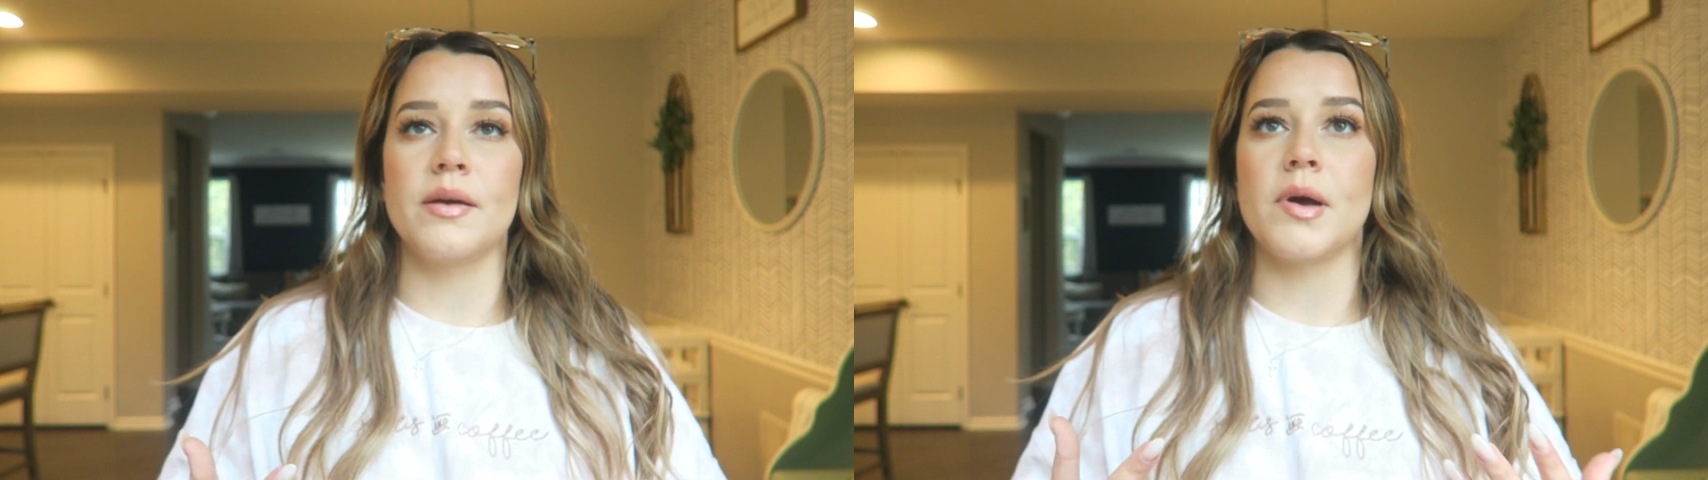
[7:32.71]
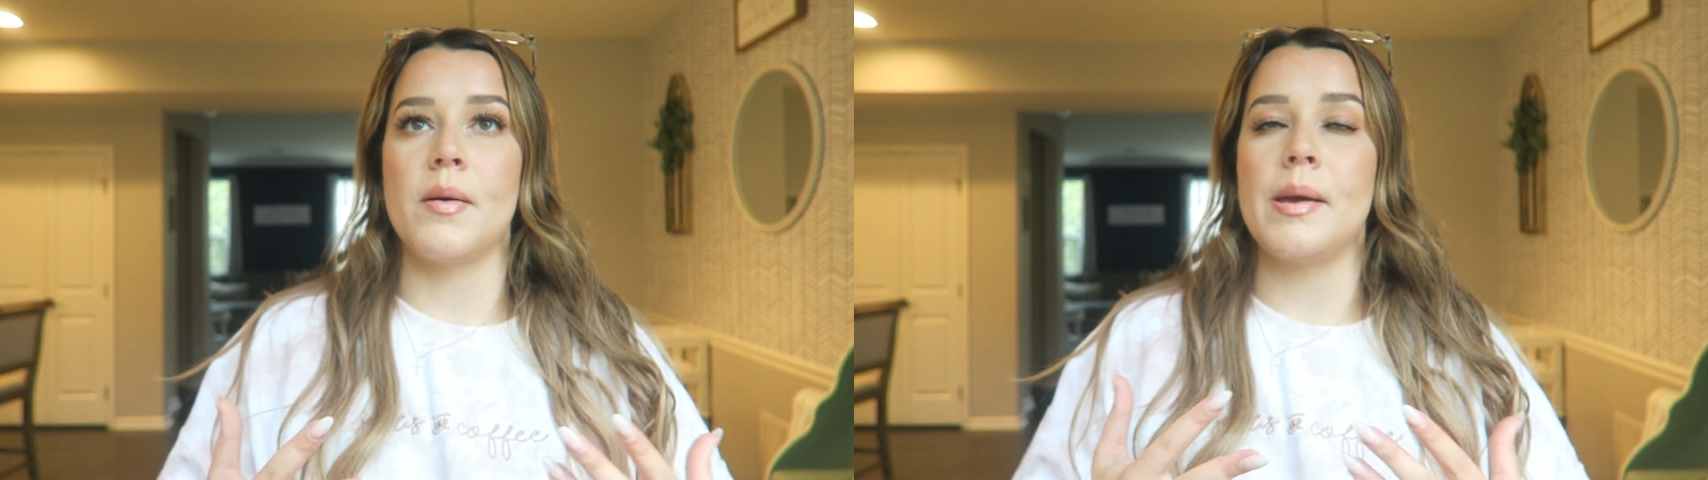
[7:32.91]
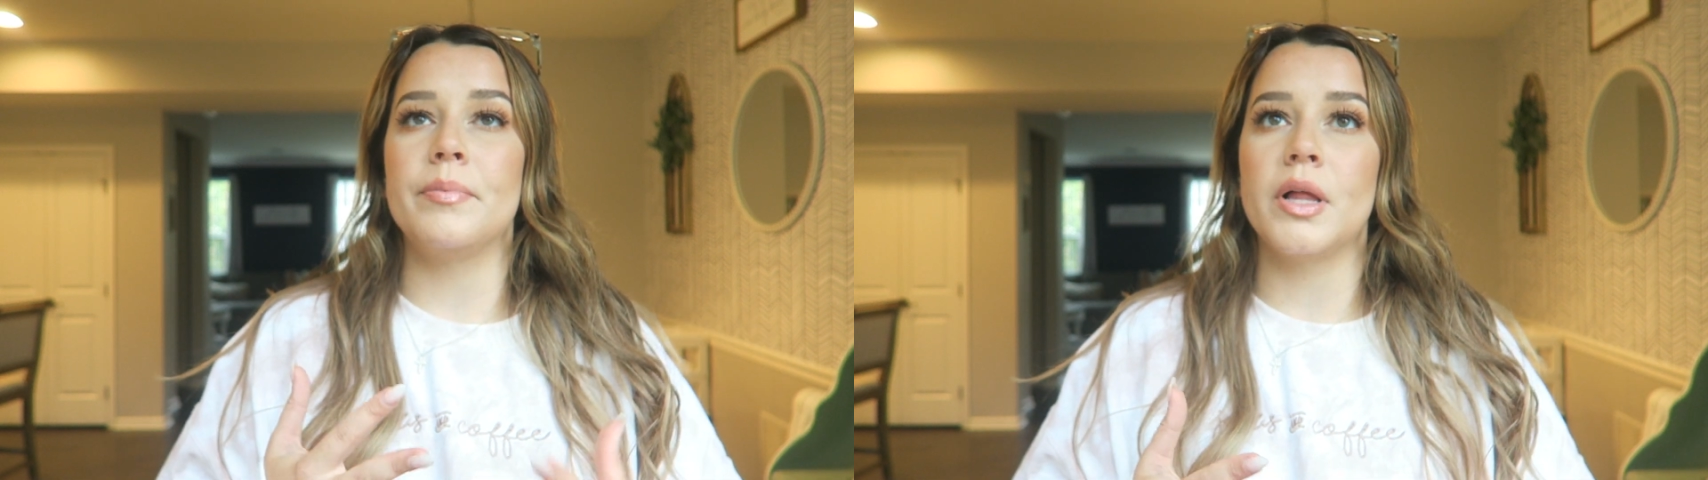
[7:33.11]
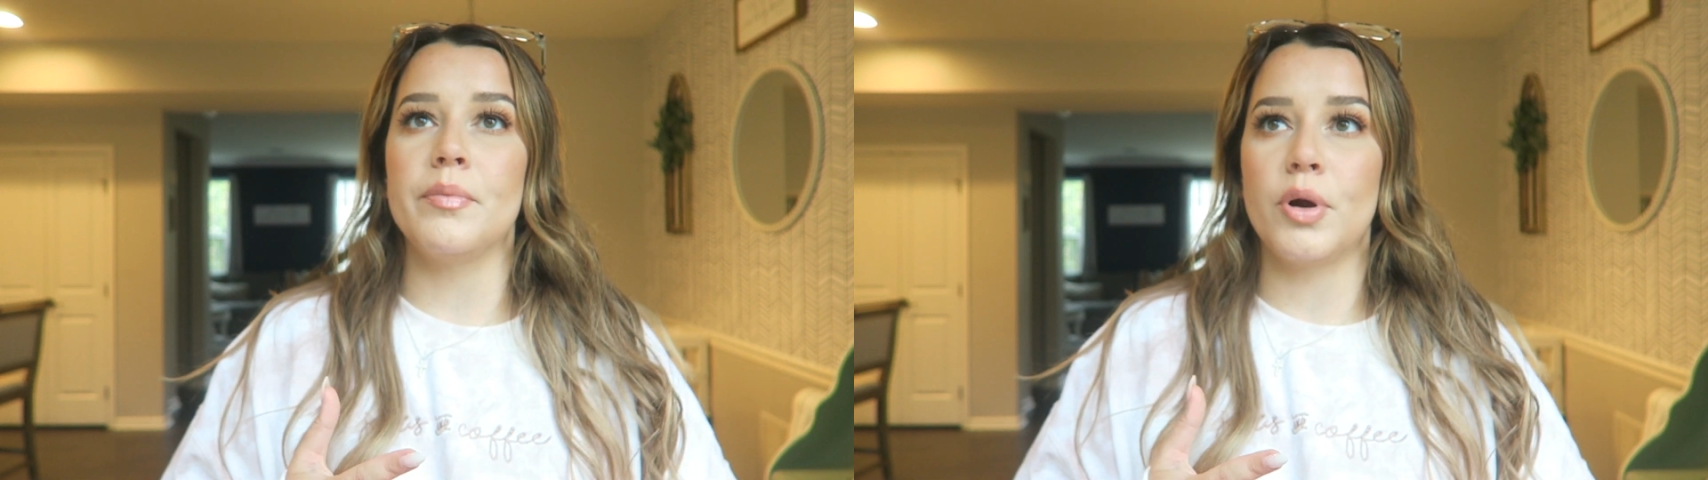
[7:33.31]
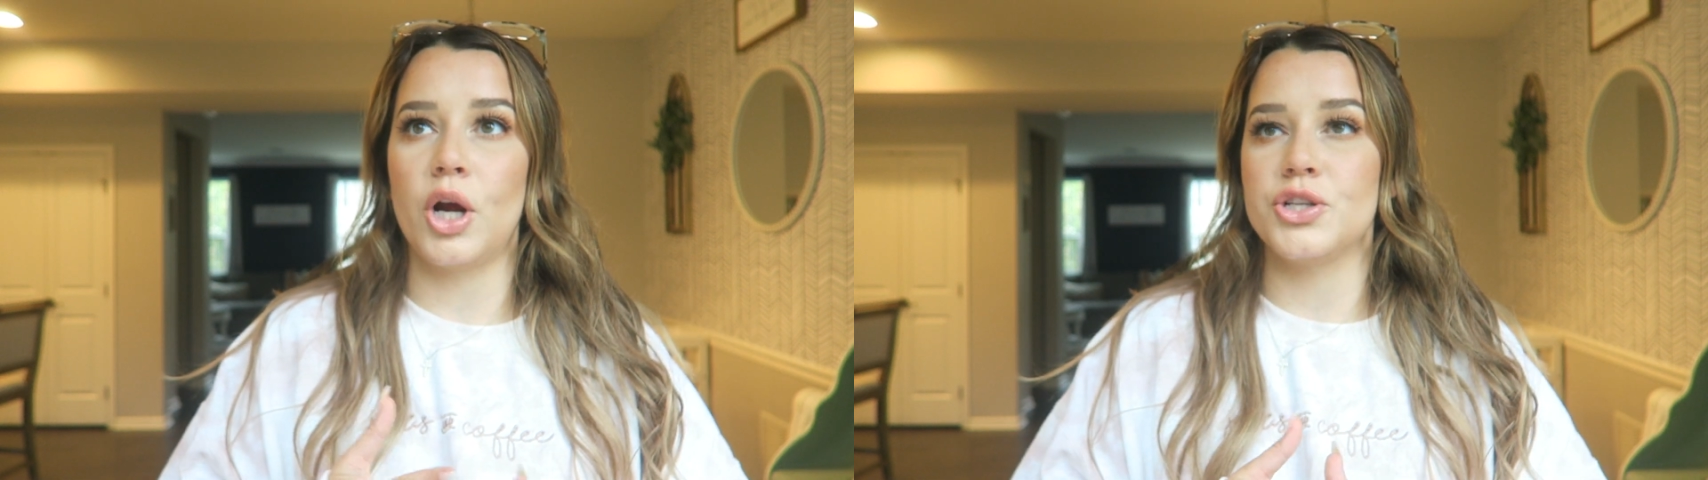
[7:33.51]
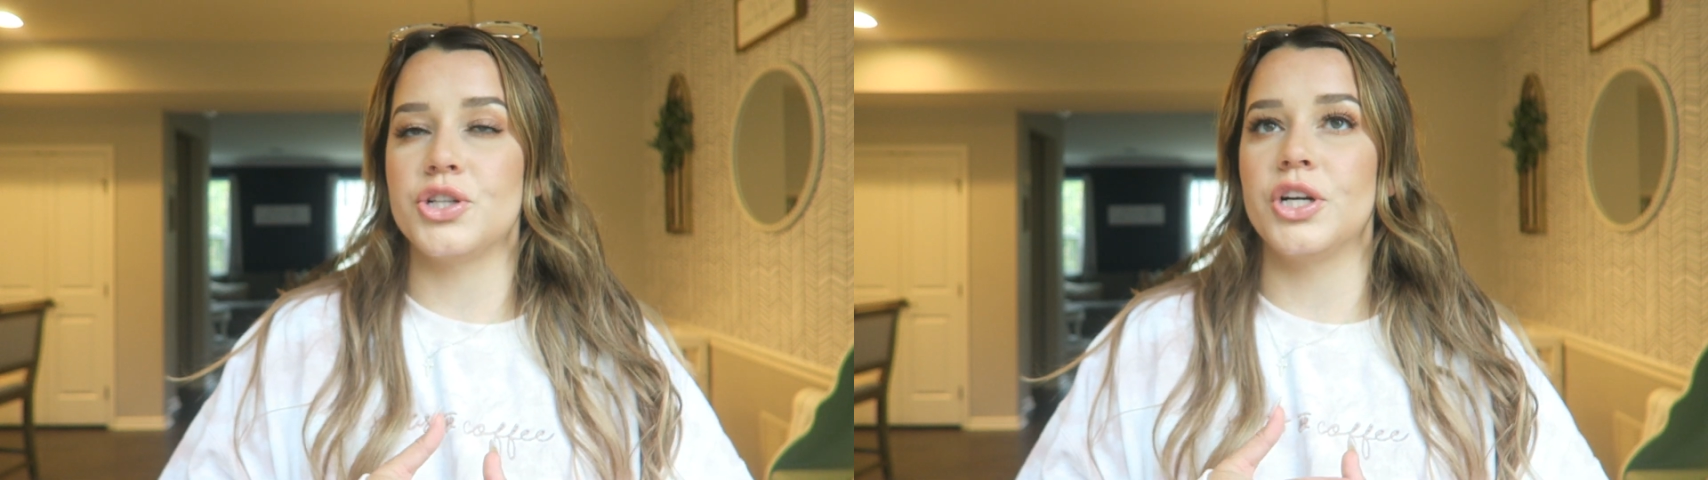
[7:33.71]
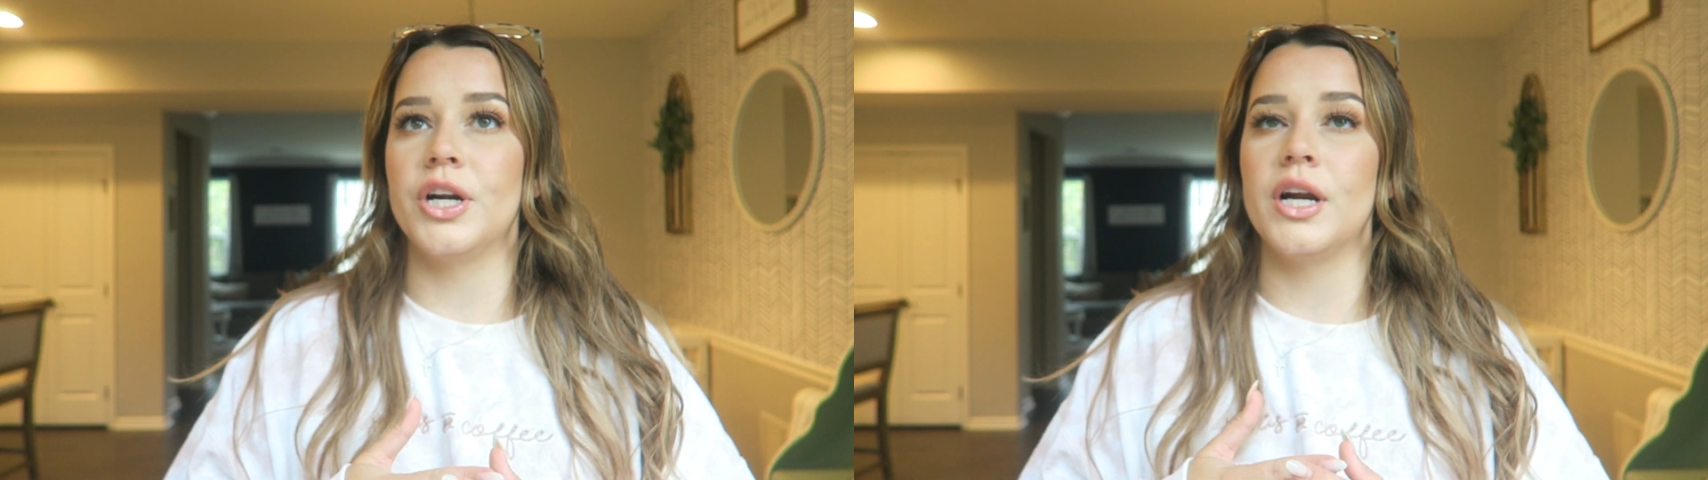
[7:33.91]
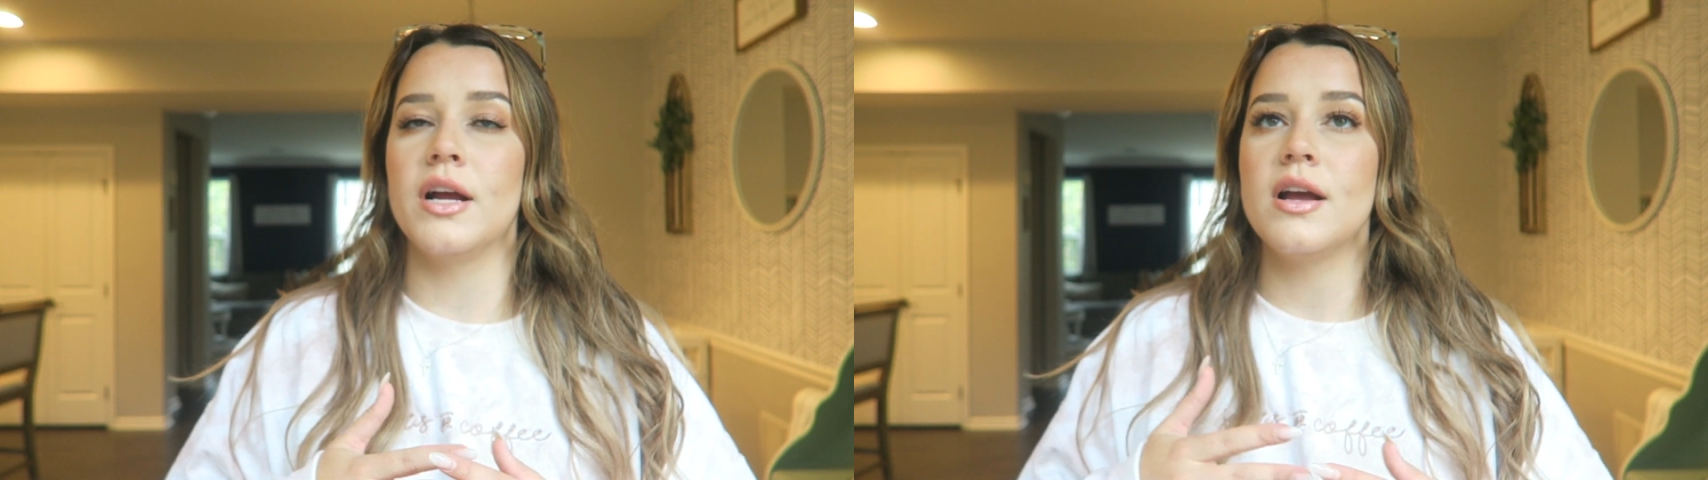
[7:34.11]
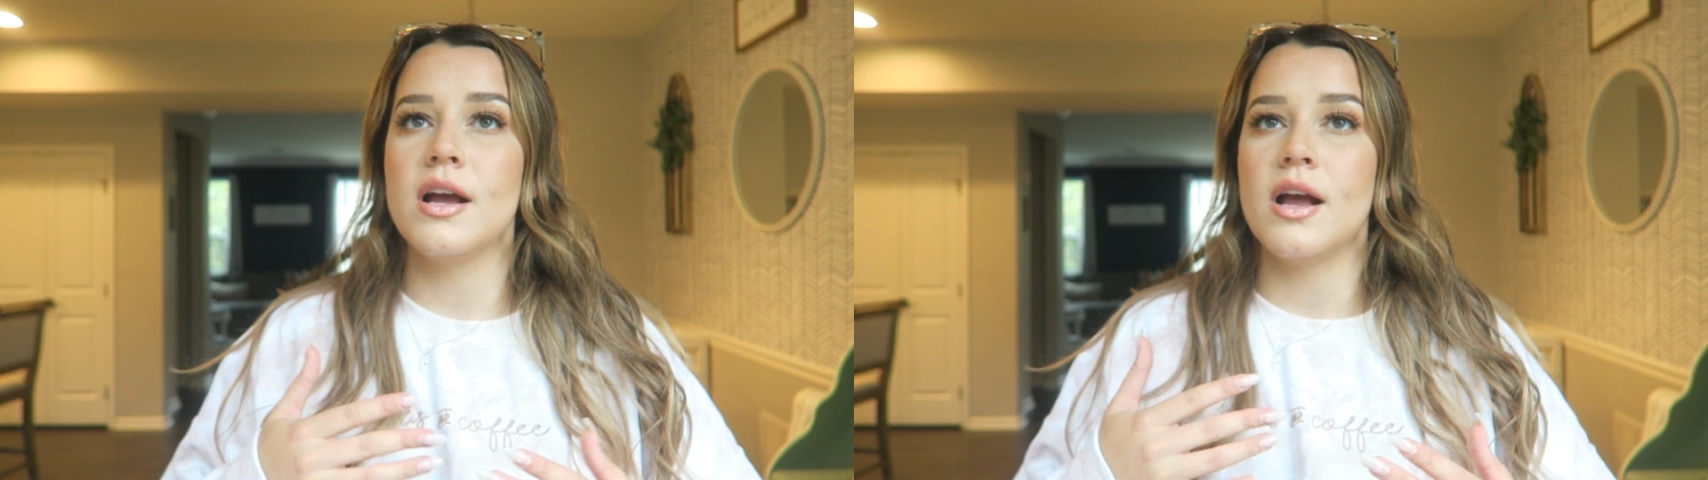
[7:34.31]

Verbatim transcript: about my blood pressure.